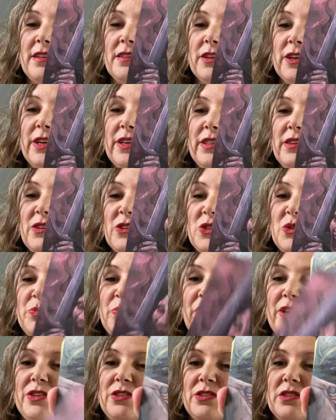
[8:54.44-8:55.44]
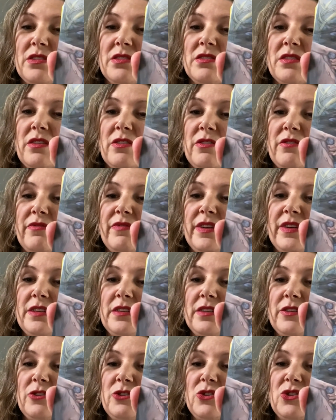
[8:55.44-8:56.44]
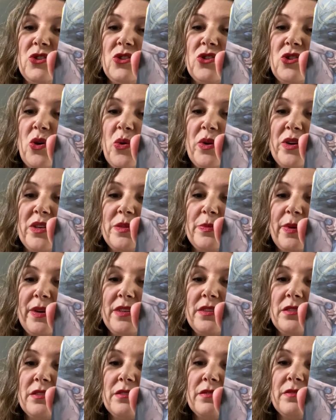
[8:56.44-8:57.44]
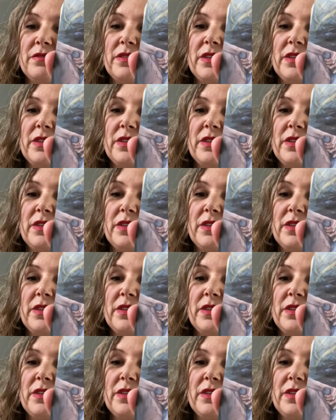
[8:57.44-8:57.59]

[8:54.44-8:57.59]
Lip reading: look at the expressions on their face. They're so expressive.